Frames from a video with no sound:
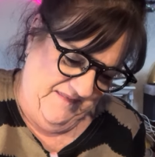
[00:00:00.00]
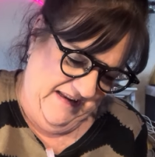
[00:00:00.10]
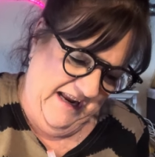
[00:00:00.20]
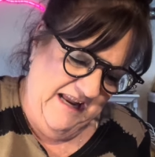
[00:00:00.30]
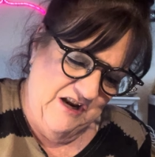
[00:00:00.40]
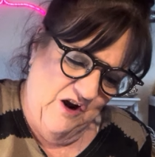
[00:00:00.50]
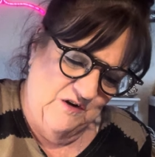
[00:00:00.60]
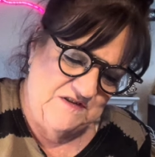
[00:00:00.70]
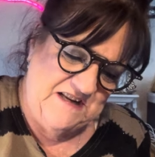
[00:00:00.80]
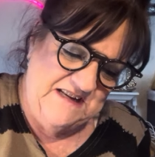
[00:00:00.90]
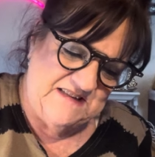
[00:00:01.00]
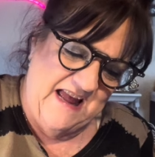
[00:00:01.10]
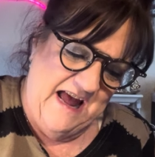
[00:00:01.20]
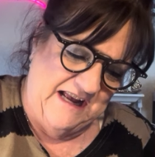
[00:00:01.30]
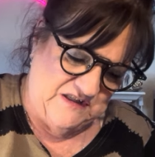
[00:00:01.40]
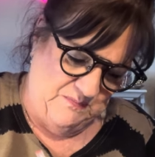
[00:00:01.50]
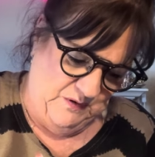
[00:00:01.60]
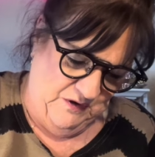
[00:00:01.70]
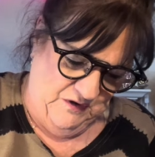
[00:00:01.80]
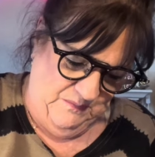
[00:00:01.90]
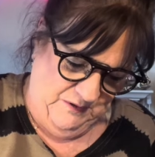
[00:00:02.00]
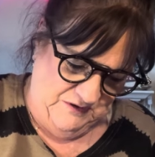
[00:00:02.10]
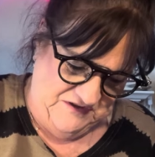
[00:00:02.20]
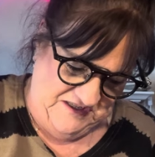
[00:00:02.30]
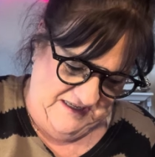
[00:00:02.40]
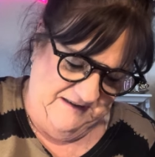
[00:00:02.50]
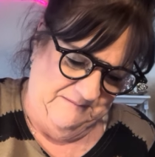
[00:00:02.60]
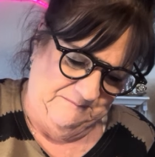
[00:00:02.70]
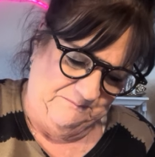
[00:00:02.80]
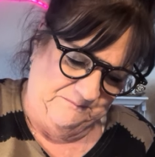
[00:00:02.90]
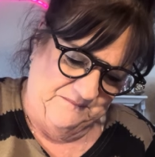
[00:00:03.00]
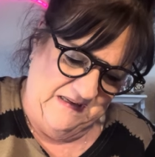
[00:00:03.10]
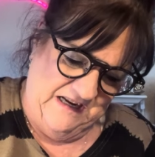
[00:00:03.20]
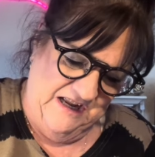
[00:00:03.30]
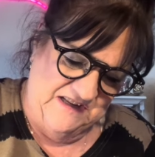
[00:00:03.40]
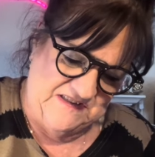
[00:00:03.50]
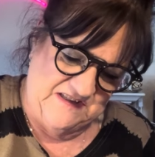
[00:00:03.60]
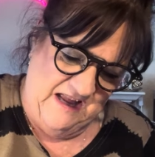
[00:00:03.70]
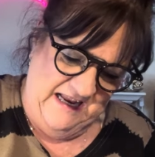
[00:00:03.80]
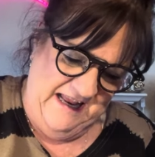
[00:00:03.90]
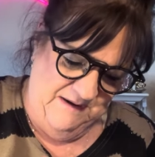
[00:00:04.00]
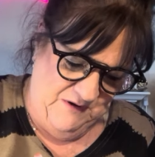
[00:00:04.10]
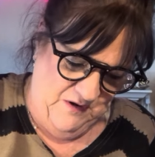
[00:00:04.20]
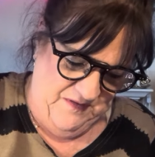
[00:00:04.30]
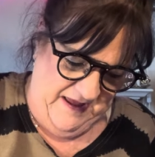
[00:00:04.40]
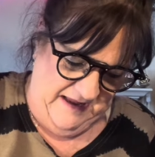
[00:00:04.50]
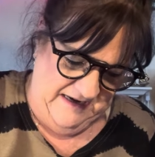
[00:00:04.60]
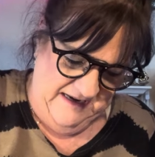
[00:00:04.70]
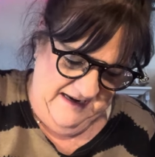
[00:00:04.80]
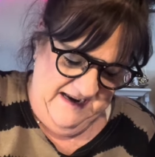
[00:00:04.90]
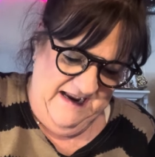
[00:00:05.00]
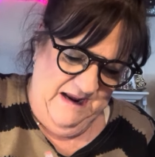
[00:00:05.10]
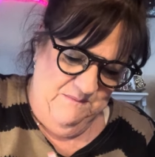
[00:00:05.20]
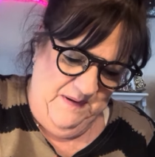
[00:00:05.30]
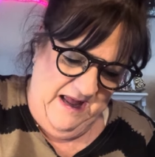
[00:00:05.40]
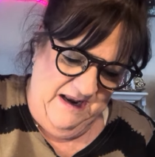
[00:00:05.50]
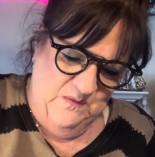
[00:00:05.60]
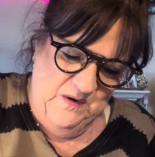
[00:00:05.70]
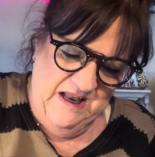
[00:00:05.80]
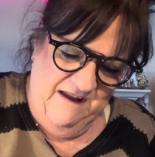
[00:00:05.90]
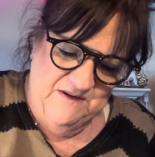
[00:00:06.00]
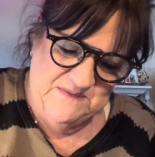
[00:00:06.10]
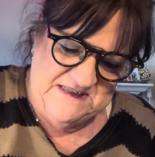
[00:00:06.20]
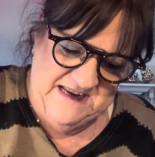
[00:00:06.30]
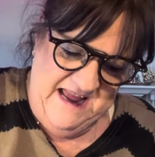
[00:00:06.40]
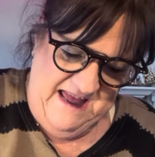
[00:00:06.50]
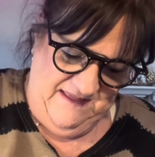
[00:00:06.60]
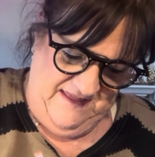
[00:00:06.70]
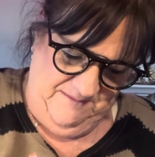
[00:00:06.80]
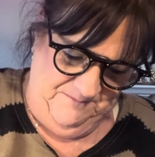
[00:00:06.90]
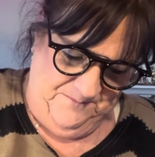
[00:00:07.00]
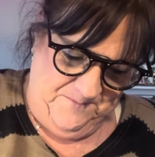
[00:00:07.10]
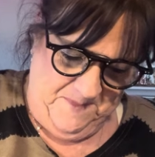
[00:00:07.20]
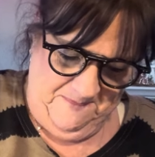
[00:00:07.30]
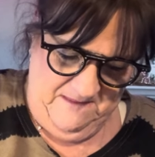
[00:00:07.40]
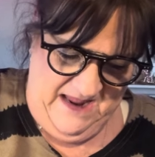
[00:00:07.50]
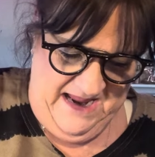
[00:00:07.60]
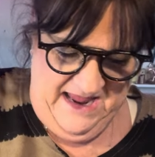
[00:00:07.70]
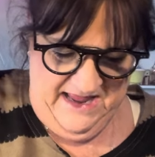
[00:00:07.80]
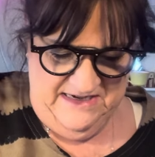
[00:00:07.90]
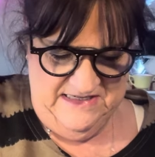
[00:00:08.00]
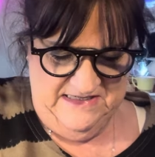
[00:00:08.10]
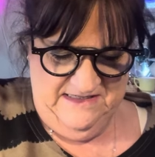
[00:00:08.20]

He knows he's an Asperger person because I let him know that. But we love him to death. And